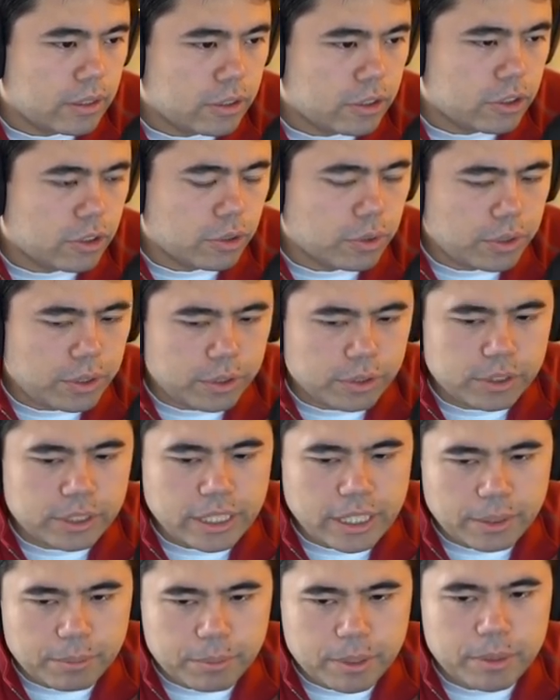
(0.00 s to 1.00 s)
let's go here and
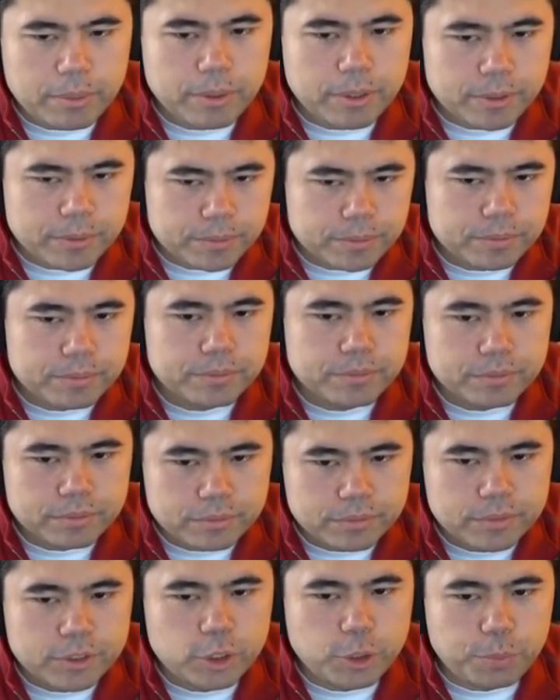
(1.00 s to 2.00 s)
take maybe
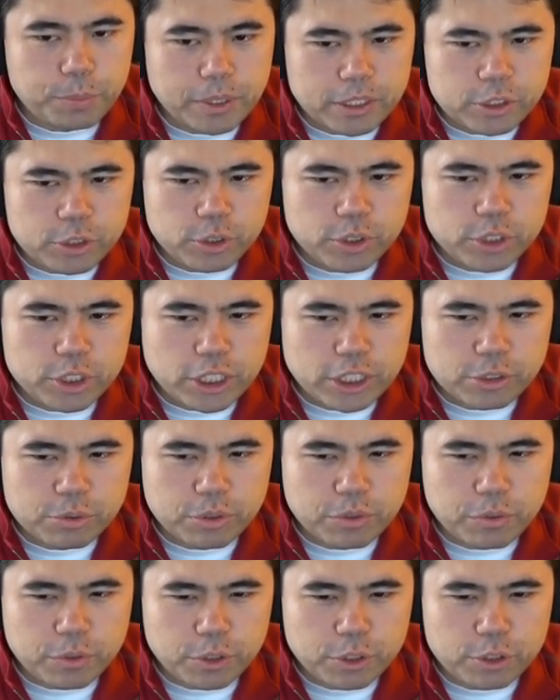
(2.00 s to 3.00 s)
your picture in chess
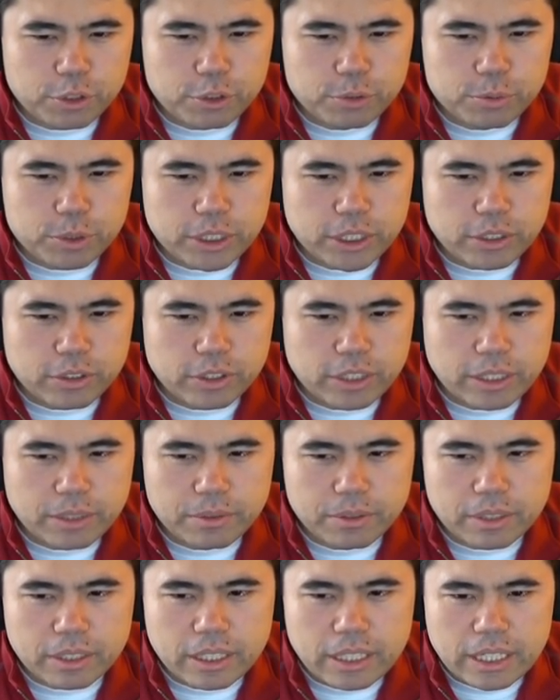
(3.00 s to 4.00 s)
24 YouTube channel
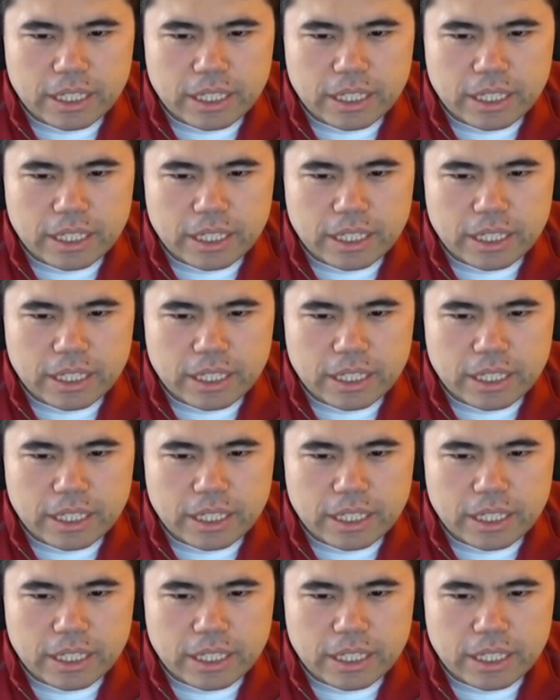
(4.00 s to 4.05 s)
can